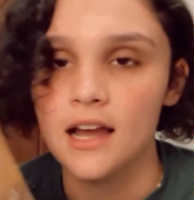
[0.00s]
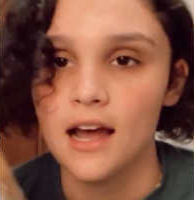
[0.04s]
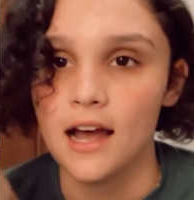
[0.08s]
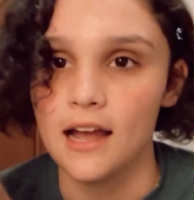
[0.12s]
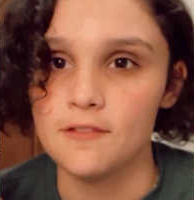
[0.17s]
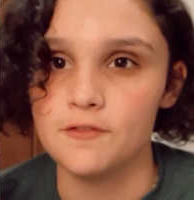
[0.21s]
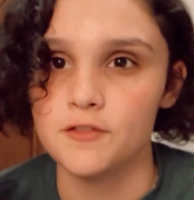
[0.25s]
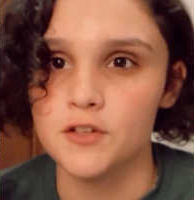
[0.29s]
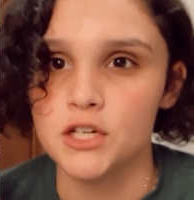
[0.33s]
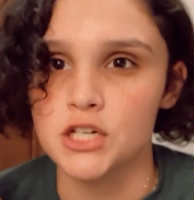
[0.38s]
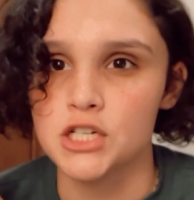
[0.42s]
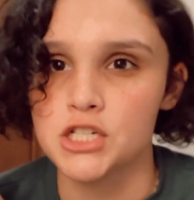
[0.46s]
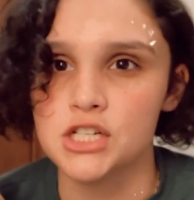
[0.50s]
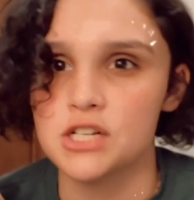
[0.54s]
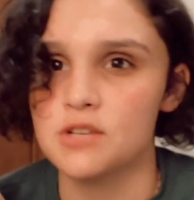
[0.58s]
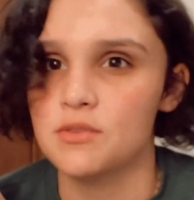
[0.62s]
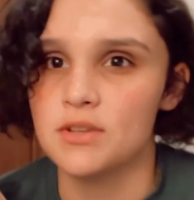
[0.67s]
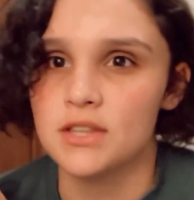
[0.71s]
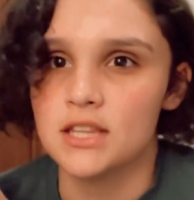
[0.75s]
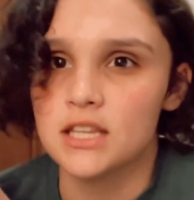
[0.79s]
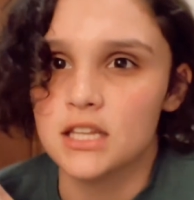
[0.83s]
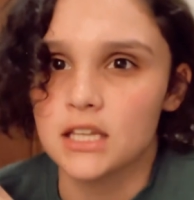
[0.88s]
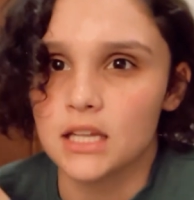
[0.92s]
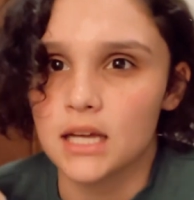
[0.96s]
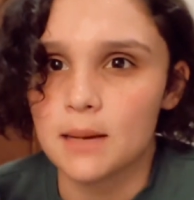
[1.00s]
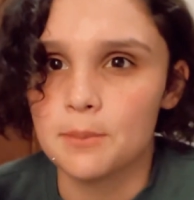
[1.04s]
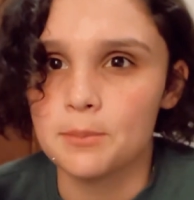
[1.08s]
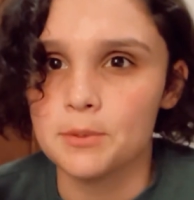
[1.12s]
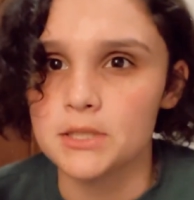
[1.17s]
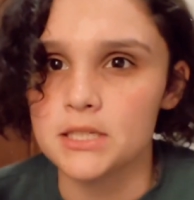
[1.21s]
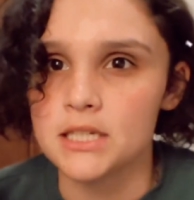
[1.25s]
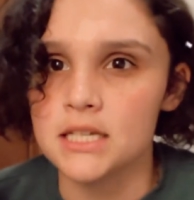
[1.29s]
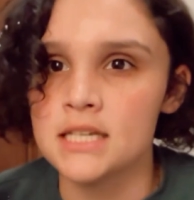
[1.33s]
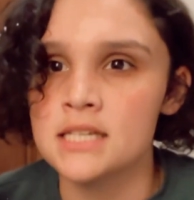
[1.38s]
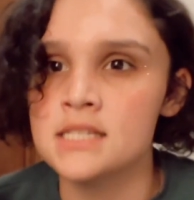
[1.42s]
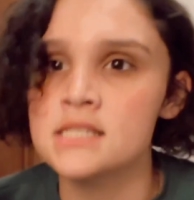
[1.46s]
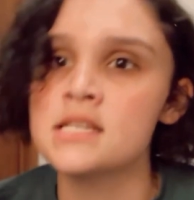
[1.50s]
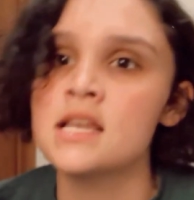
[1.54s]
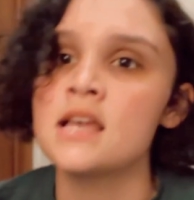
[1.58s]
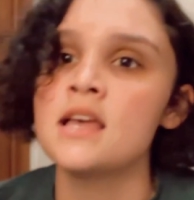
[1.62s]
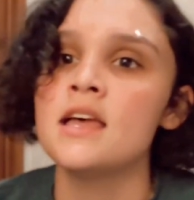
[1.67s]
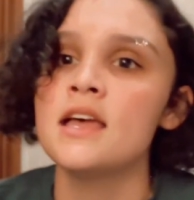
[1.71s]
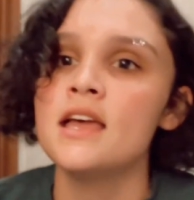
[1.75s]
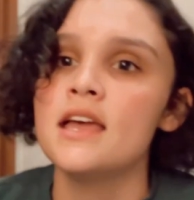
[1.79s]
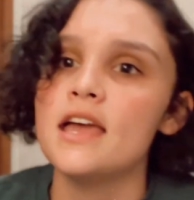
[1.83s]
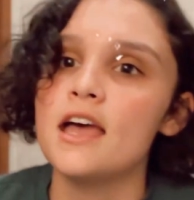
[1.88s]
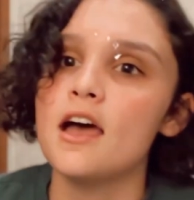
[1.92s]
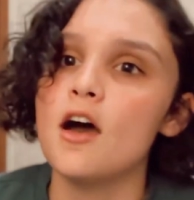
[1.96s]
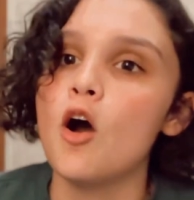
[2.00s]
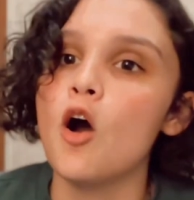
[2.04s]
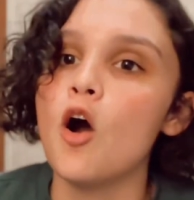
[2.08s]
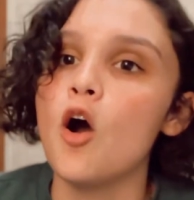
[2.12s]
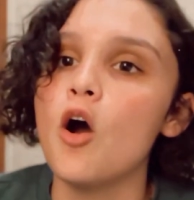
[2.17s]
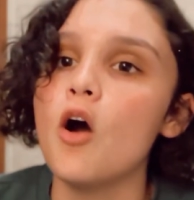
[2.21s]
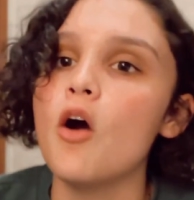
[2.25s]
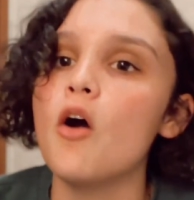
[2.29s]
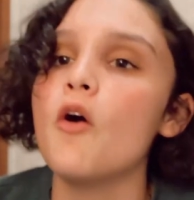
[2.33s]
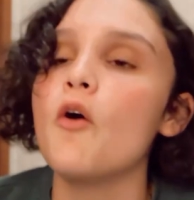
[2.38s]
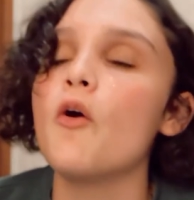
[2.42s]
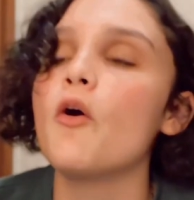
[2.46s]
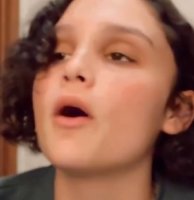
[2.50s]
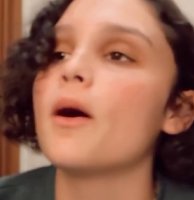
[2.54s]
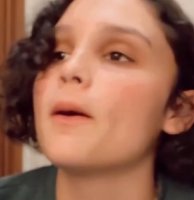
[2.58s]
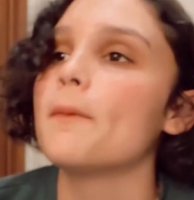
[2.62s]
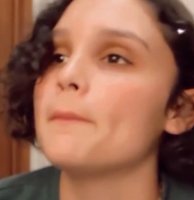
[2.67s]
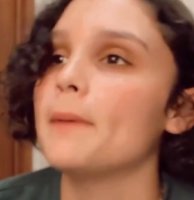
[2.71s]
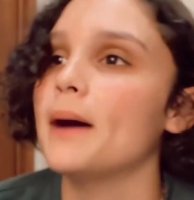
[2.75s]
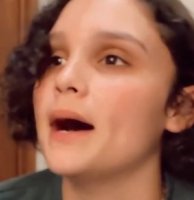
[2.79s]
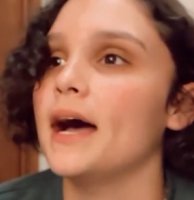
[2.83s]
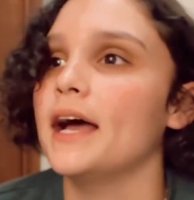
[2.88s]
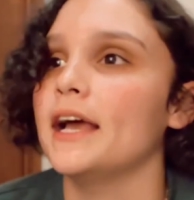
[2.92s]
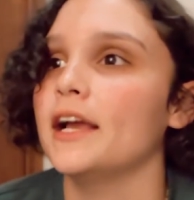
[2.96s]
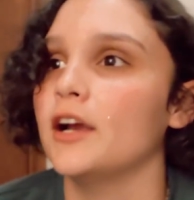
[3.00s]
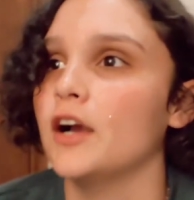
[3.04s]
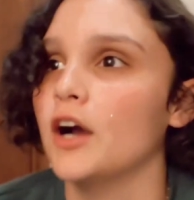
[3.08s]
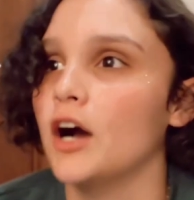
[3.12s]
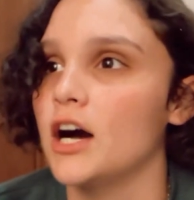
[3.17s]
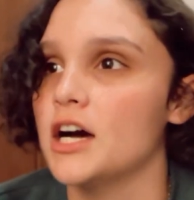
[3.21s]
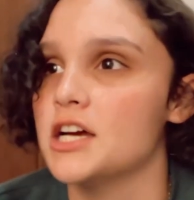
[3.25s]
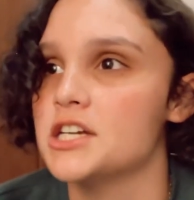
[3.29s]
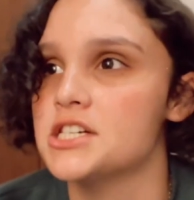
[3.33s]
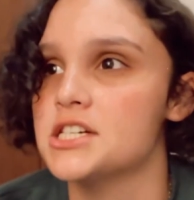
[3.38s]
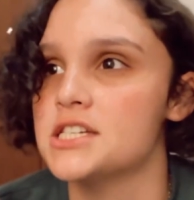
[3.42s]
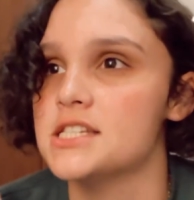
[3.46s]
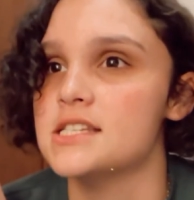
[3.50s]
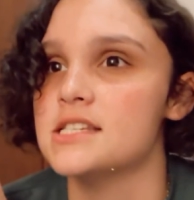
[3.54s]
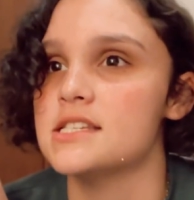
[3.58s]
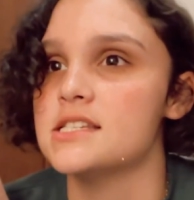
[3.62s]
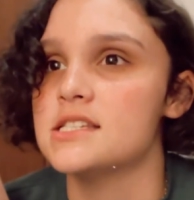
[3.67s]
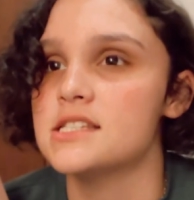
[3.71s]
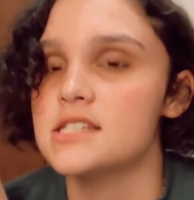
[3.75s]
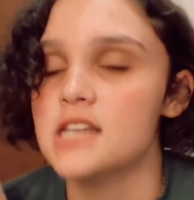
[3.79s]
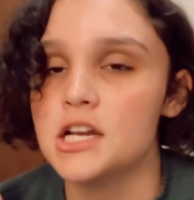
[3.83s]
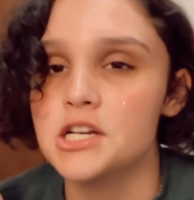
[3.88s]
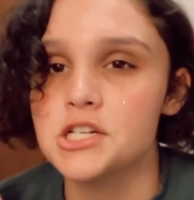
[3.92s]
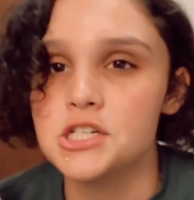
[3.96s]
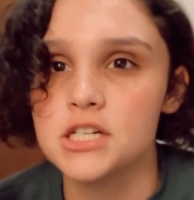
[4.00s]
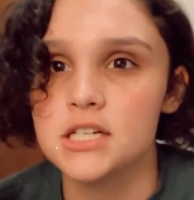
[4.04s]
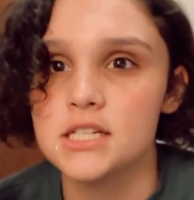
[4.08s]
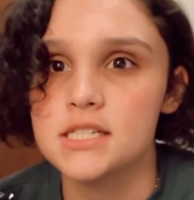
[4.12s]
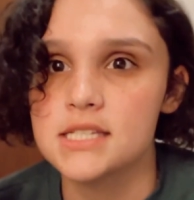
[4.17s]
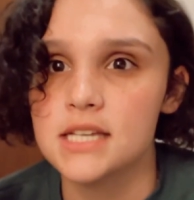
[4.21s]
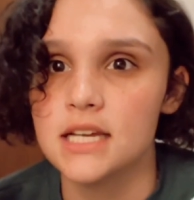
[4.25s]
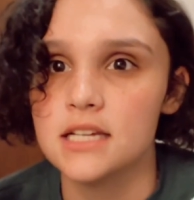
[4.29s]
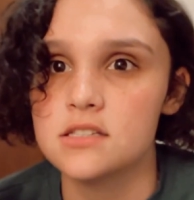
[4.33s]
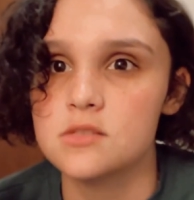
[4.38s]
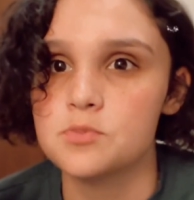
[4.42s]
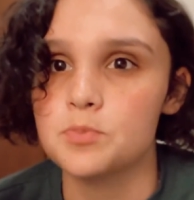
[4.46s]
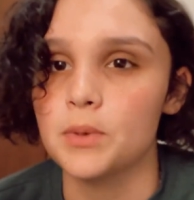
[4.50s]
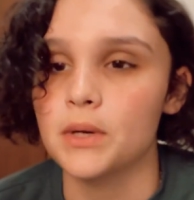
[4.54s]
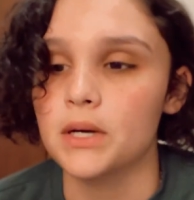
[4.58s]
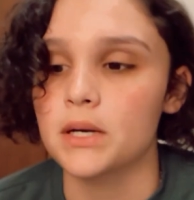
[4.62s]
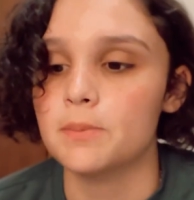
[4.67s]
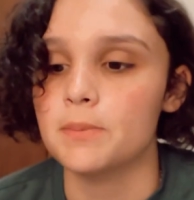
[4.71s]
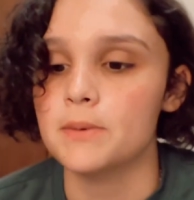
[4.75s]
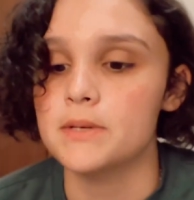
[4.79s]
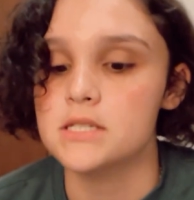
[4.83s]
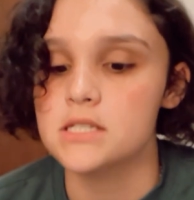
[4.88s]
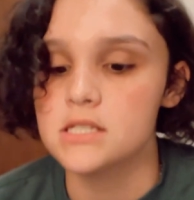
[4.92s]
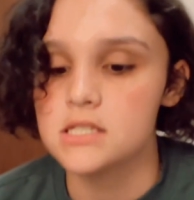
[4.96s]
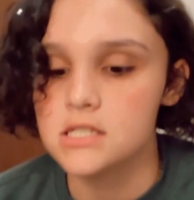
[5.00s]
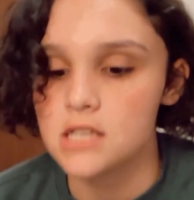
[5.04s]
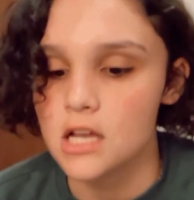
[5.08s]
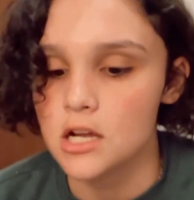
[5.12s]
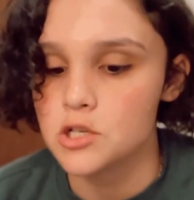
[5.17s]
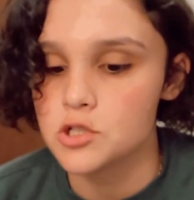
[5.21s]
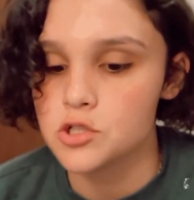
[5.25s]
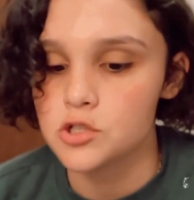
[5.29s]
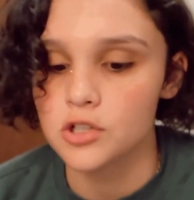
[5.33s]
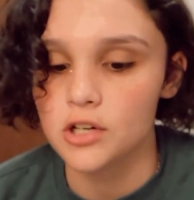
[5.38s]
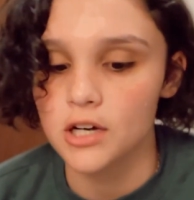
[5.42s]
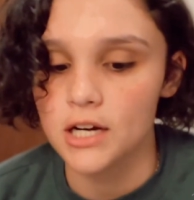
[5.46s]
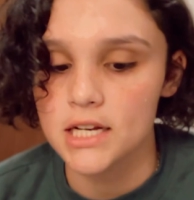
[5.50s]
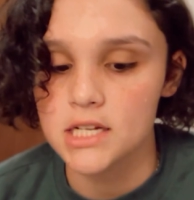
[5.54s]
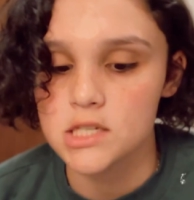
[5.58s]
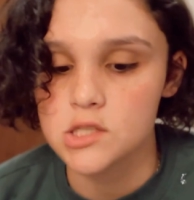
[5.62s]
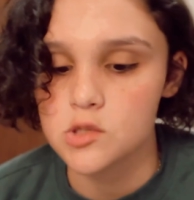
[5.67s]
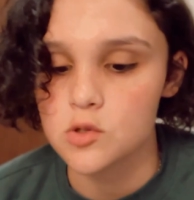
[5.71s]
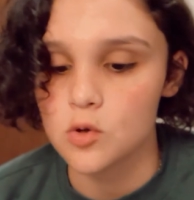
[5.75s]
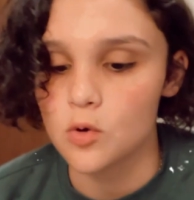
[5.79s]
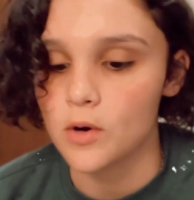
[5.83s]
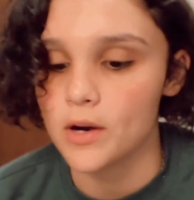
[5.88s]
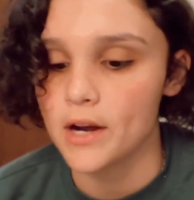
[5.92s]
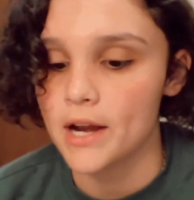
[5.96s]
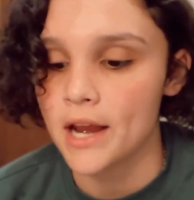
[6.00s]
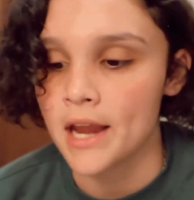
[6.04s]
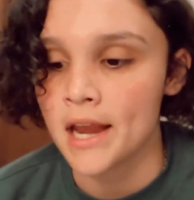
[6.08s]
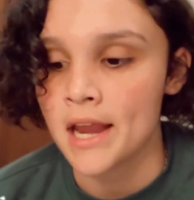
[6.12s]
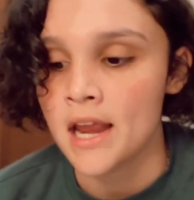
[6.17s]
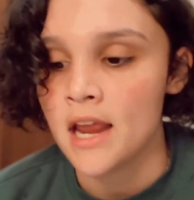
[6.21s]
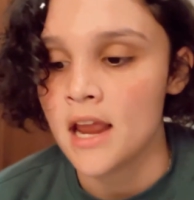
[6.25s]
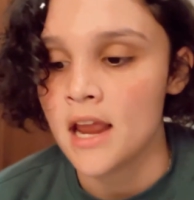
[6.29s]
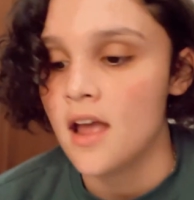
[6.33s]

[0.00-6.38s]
I finished it within a couple days. Oh my gosh, this is such an intense book, but such a great story.